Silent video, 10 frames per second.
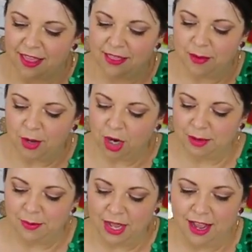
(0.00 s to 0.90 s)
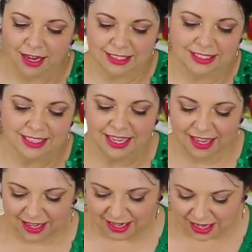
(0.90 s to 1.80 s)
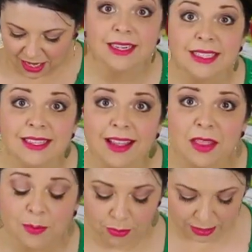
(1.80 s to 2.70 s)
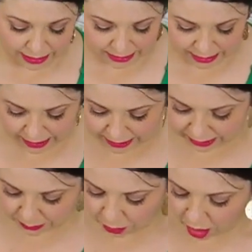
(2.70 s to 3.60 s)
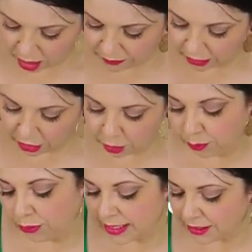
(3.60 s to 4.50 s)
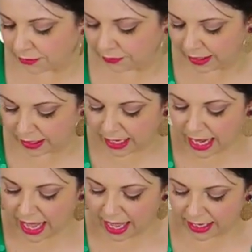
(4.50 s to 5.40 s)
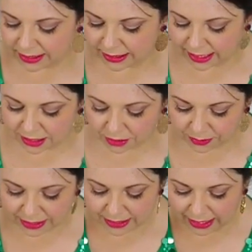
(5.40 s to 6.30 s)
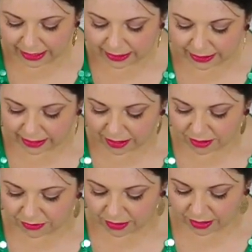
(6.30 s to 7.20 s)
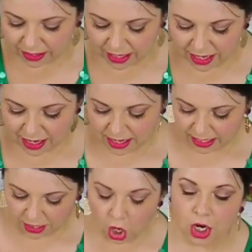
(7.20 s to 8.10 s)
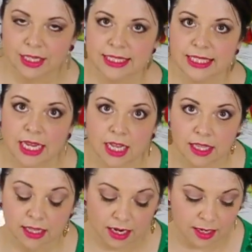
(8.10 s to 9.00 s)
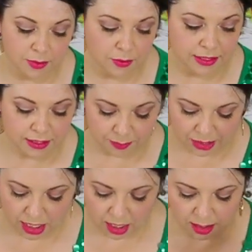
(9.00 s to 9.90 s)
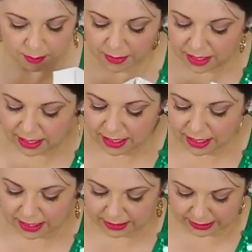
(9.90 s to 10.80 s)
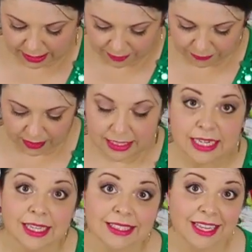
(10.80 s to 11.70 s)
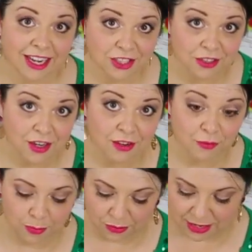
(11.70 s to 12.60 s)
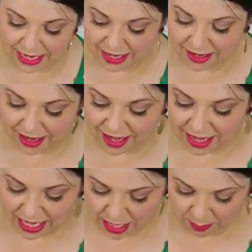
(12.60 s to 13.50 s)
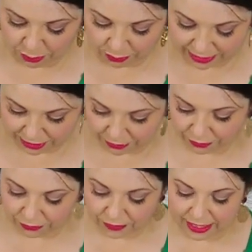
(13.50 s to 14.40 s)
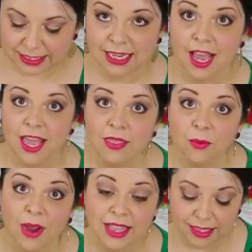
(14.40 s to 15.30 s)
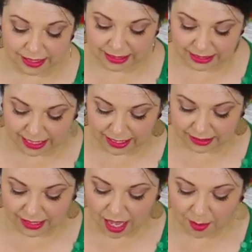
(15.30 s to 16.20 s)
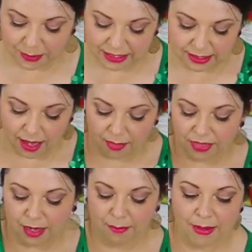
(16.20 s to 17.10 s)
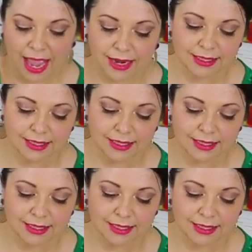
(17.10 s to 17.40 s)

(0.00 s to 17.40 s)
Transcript: the Barbie box. And isn't that the prettiest thing? This is where all of our little presser feet and accessories can live. Can already tell that I'm going to become a definite collector of BERNINA presser feet. And the way that this stands up is on the back